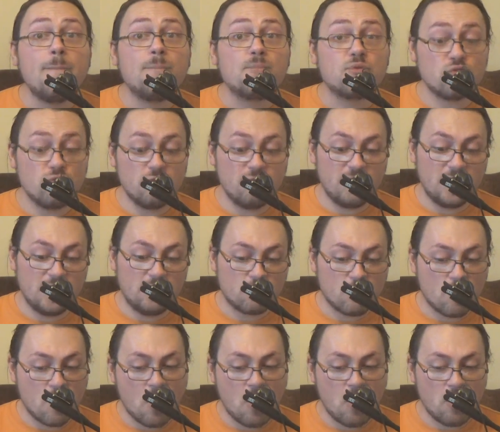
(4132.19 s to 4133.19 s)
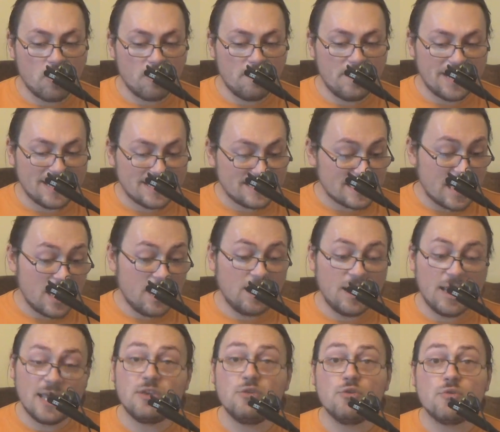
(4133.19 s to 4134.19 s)
proven wrong, because
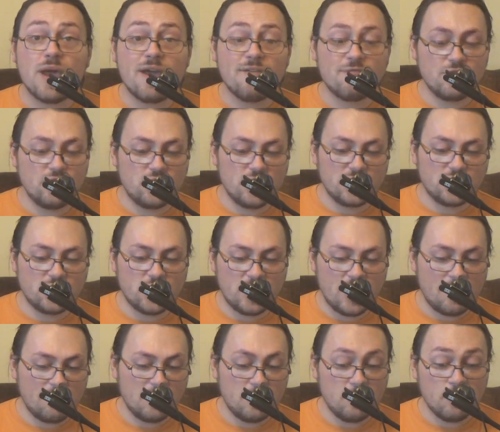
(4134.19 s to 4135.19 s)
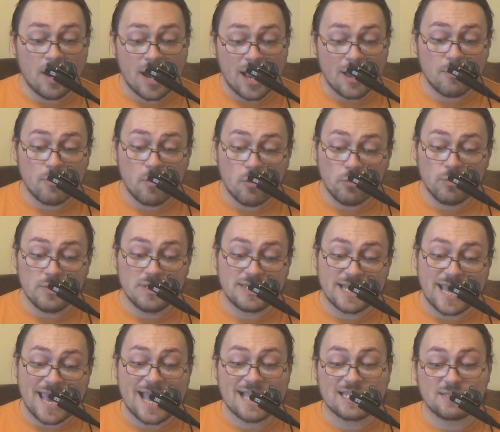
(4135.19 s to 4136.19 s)
unlike your average SJW, I always
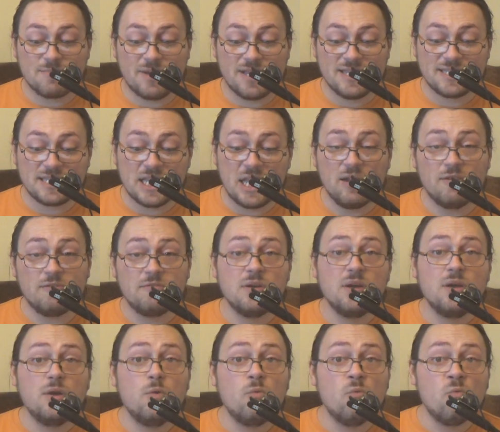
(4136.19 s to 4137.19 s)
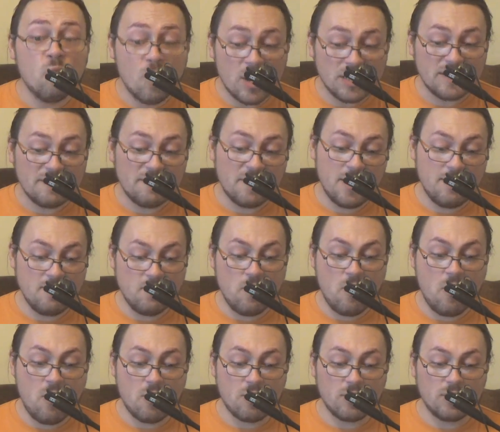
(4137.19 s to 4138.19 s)
ask myself, what if I'm
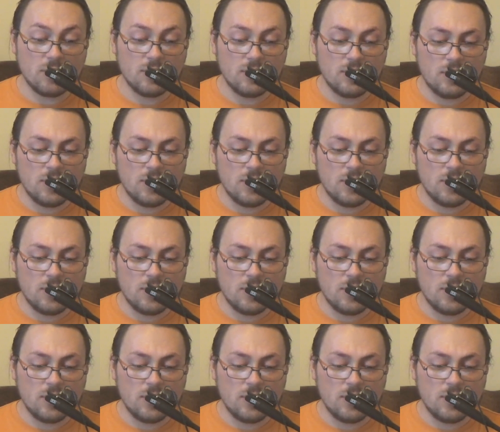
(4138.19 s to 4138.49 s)
wrong?